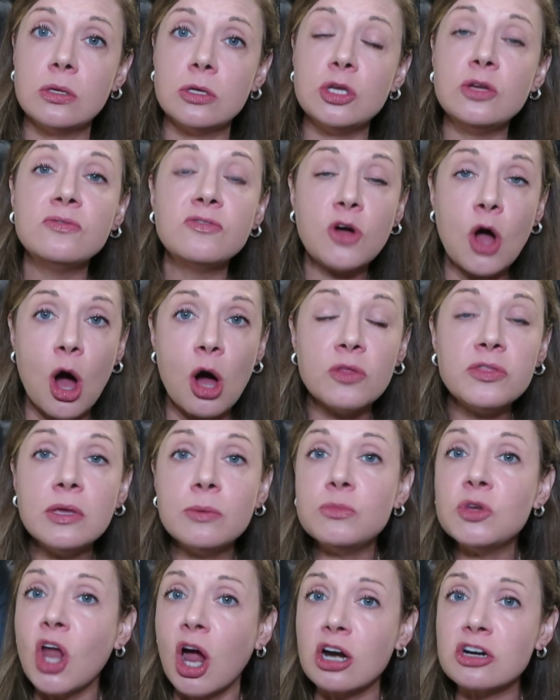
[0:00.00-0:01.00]
You've called
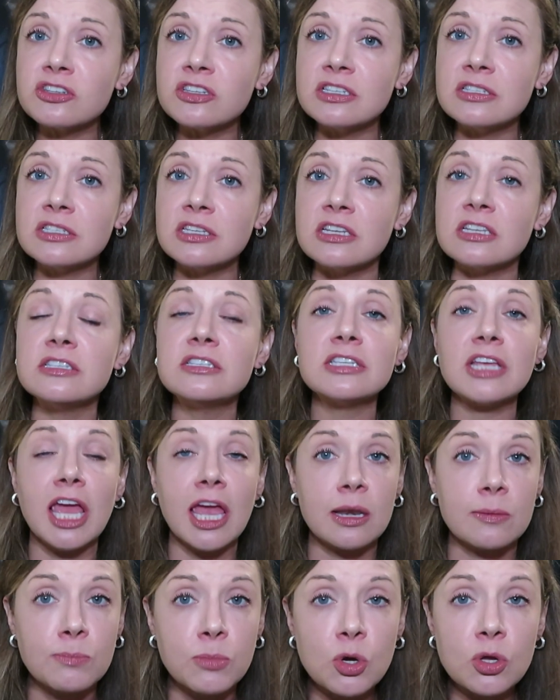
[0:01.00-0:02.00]
them narcissists
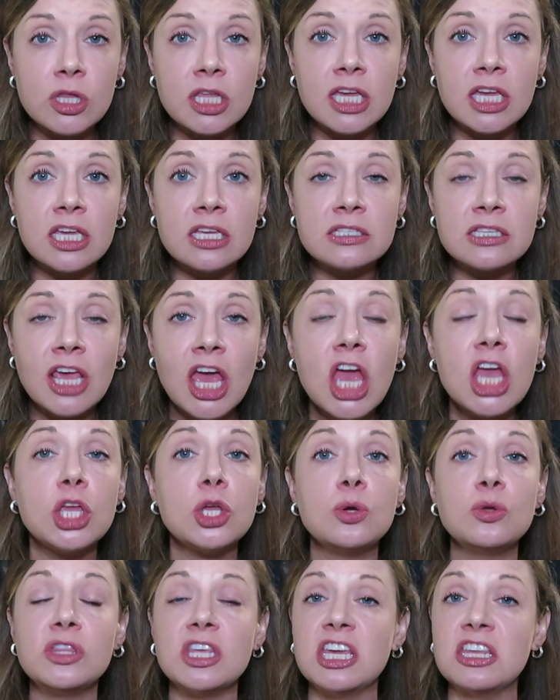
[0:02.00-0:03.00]
and bullies.
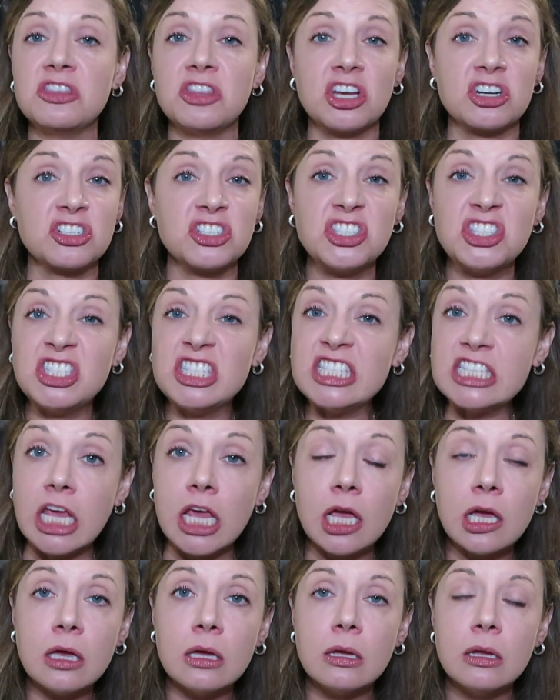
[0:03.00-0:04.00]
You think they're
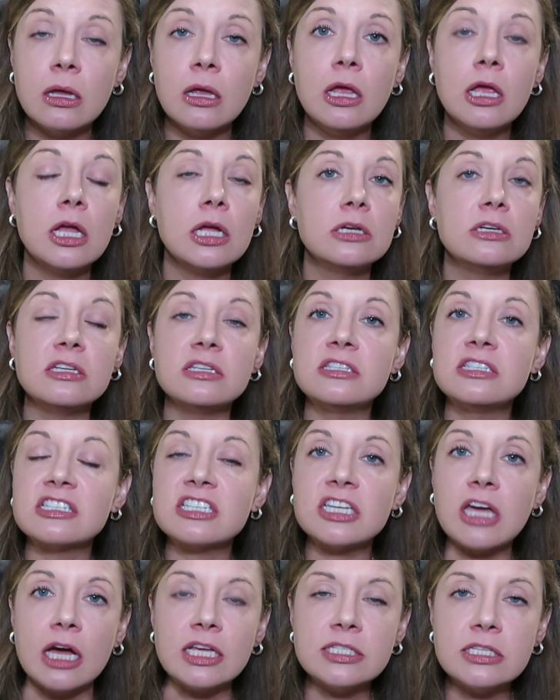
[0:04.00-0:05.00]
sick,
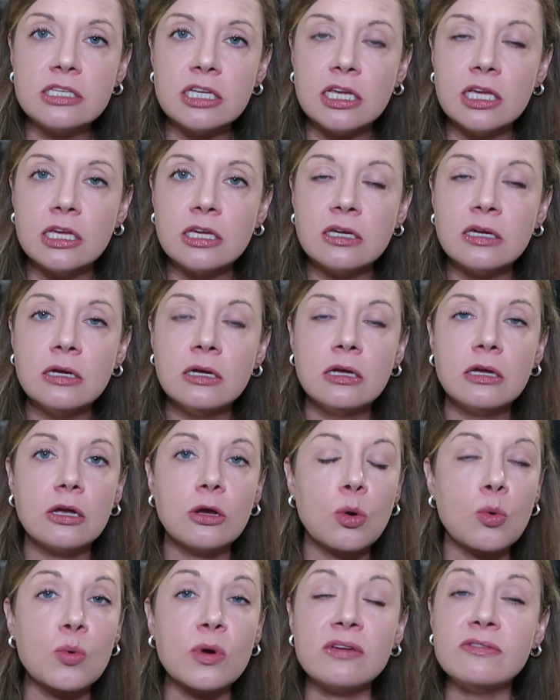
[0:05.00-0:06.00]
disgusting,
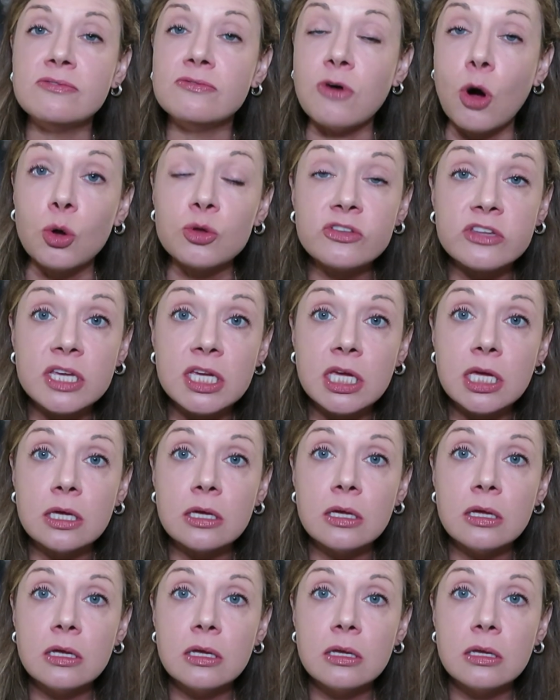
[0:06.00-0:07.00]

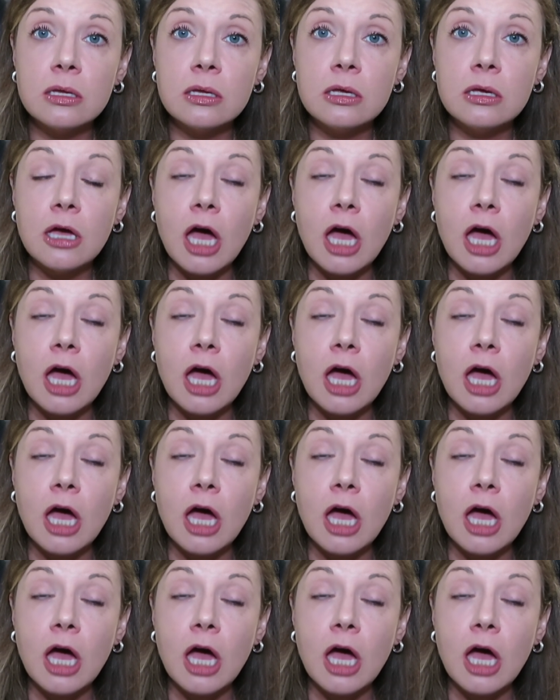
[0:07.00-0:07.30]
revolting.